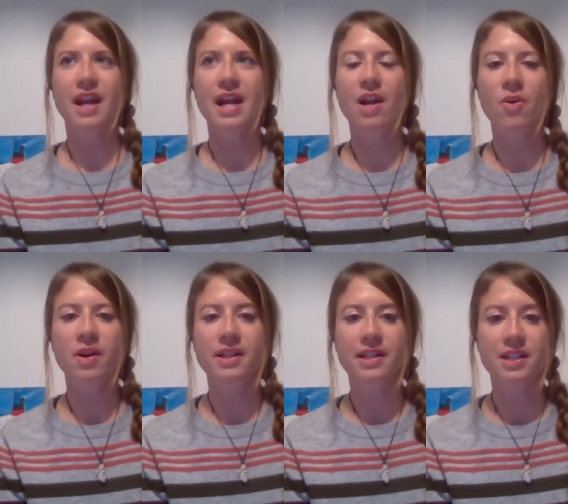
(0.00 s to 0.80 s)
I
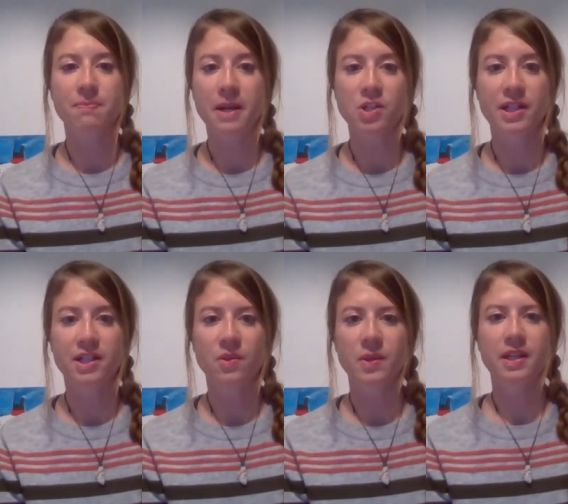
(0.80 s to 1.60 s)
learned that especially
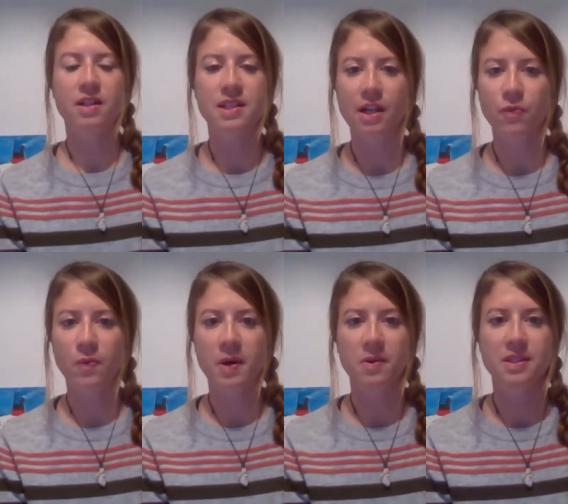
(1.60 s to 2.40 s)
during self
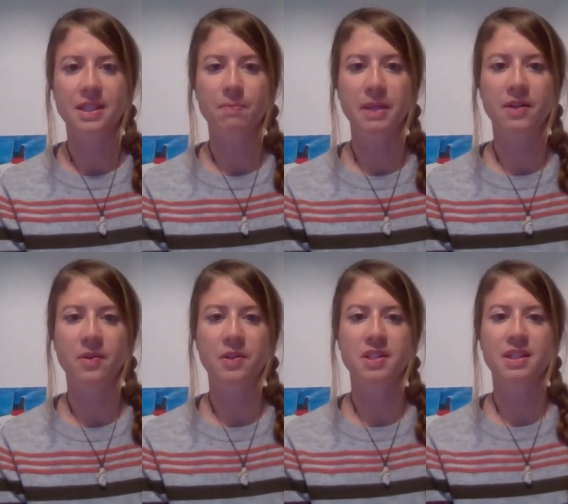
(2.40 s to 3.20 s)
quarantine
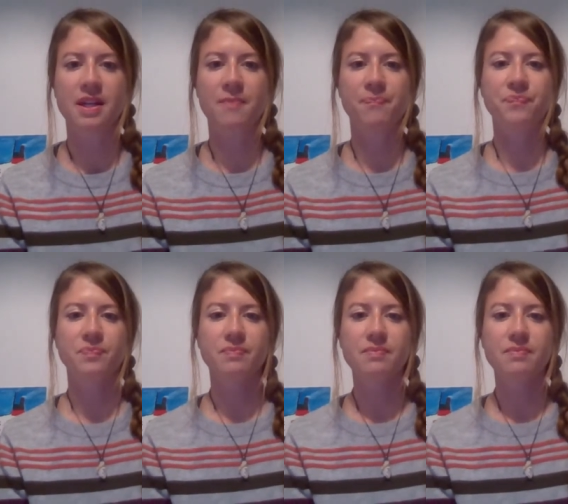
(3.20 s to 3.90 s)
because, um,